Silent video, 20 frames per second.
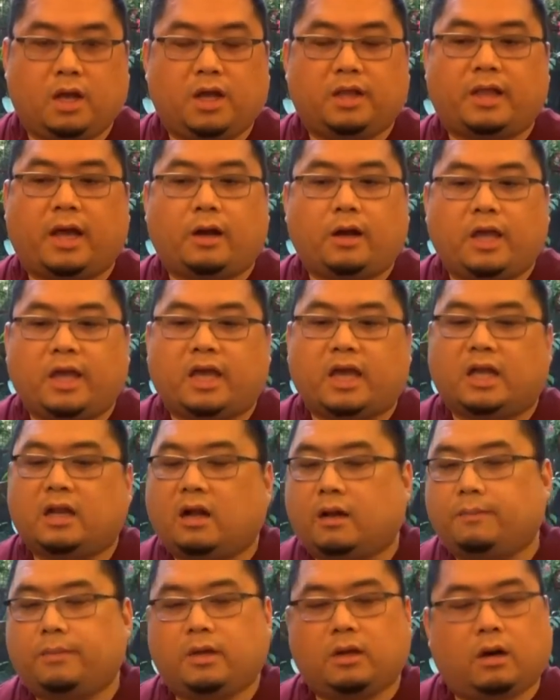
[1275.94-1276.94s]
that it
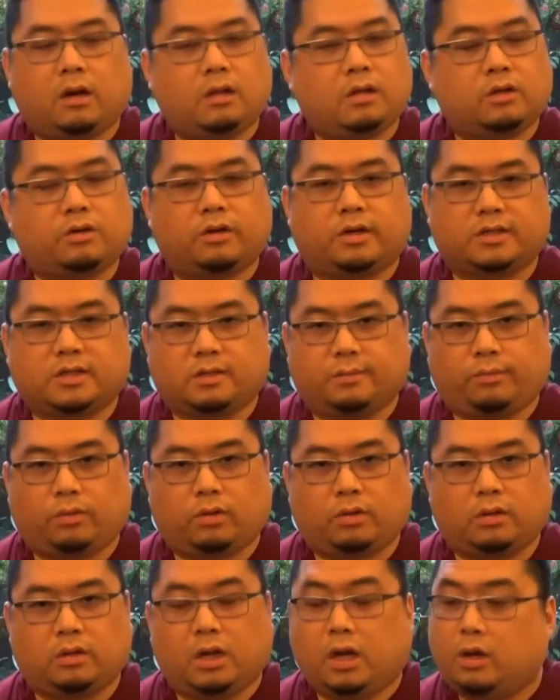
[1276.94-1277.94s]
cannot be all across the
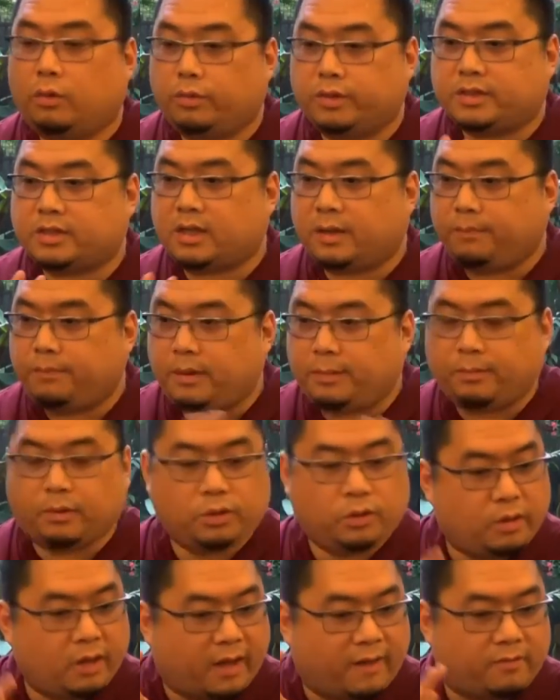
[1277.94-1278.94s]
board. With some
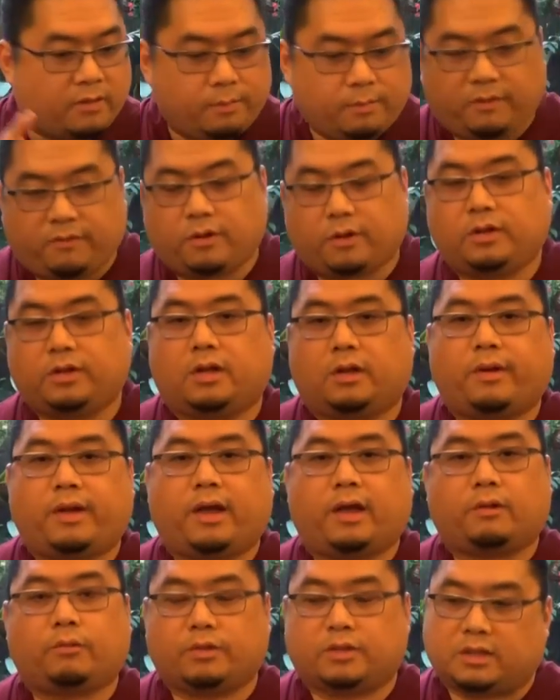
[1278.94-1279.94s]
people, you have to be very
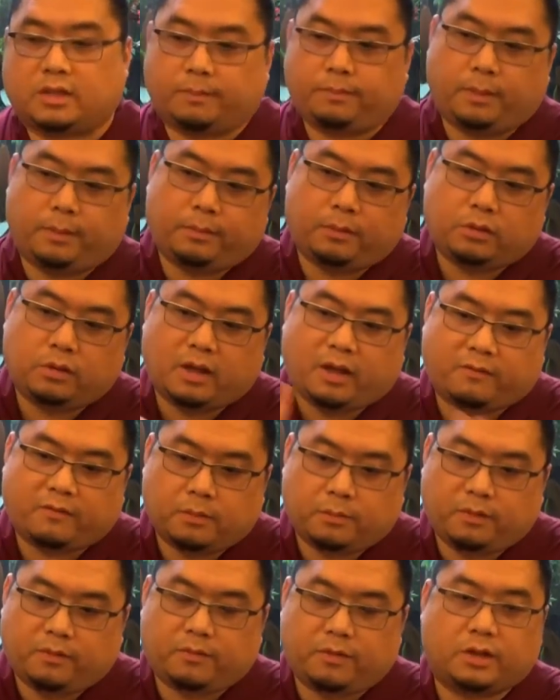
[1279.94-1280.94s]
direct. With some people, you
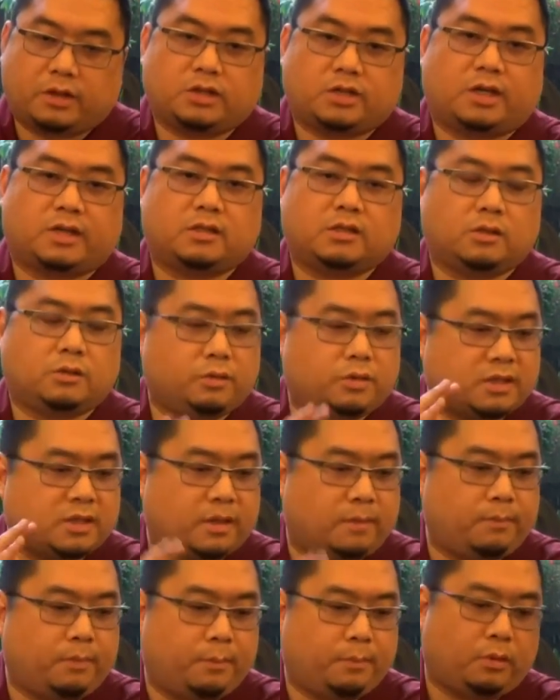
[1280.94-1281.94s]
have to be very gentle. With
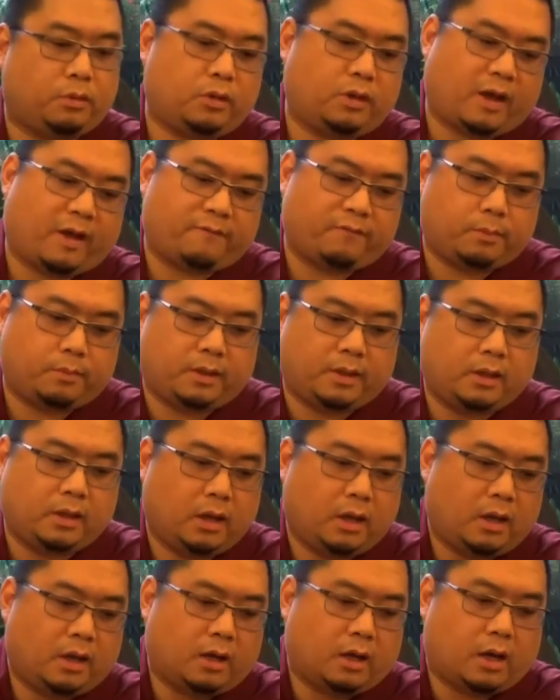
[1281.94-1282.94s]
some people, you have to be
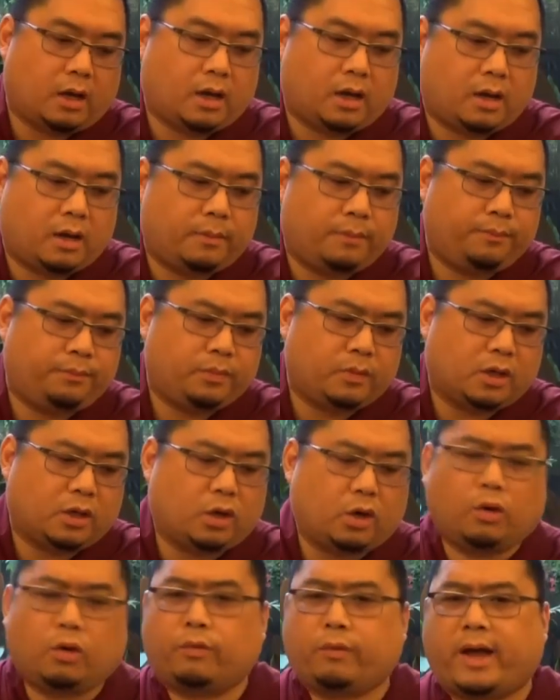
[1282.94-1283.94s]

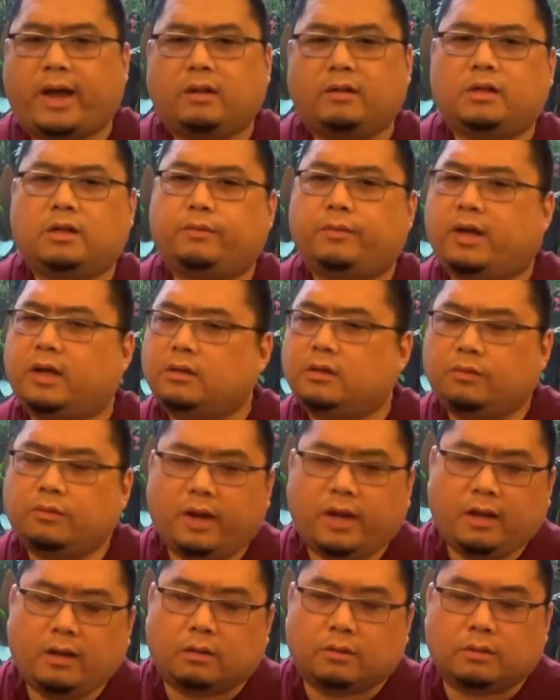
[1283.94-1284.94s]
go around and round and
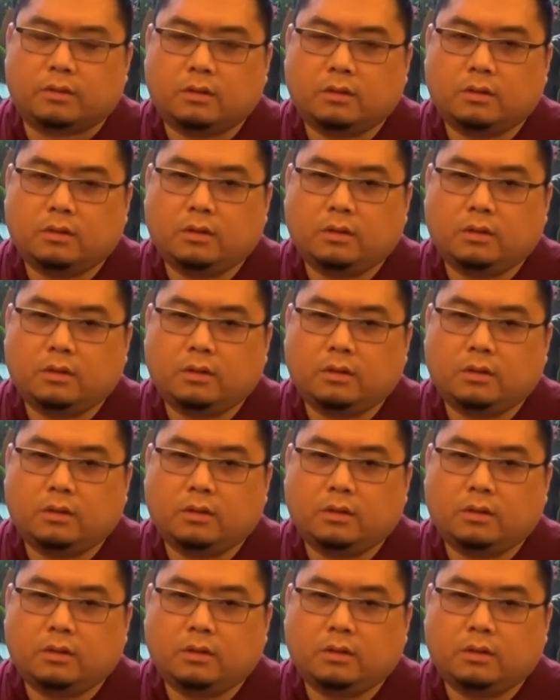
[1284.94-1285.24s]
round.